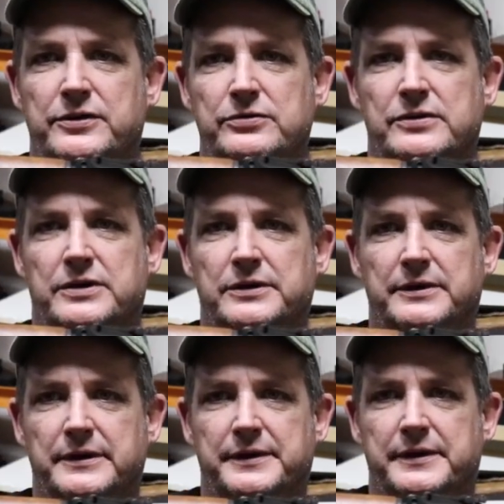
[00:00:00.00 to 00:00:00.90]
you
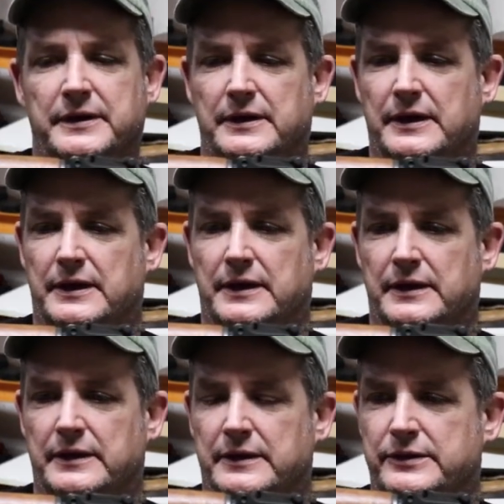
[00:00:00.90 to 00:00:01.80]
could
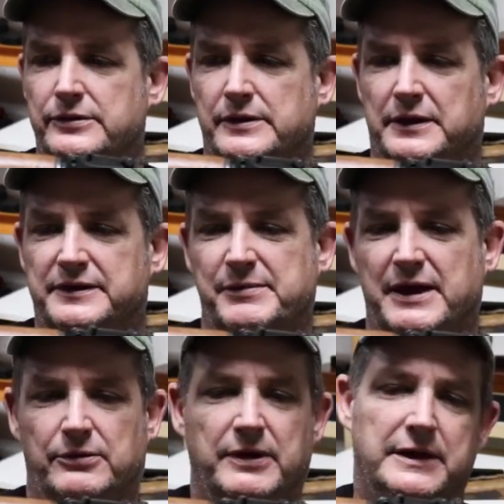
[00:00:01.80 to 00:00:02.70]
do an
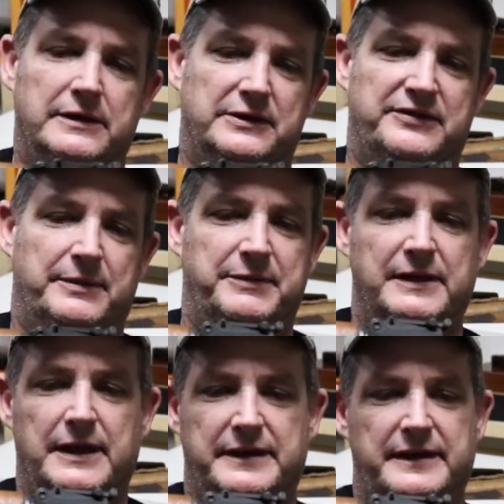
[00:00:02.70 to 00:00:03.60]
Ultimac rail or something
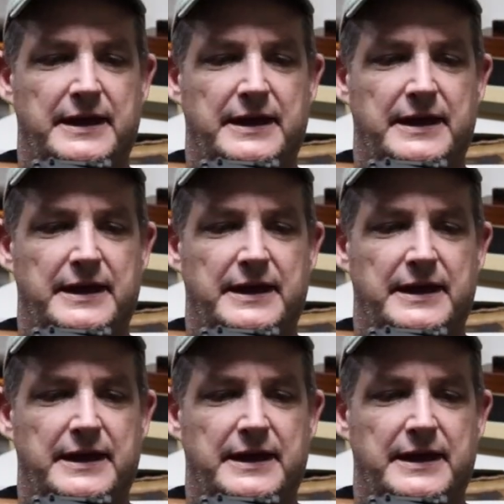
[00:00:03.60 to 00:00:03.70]
like